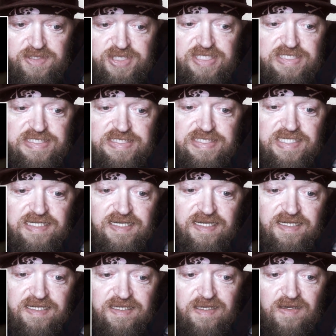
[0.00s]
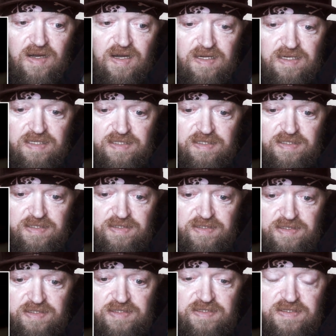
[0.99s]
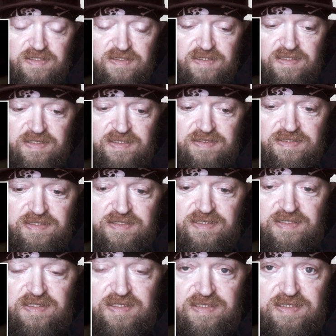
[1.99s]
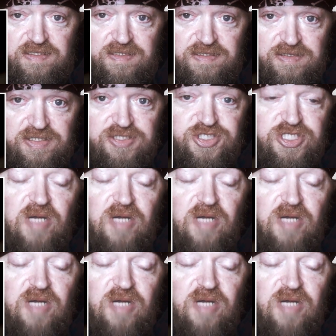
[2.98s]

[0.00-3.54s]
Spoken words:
just seeing the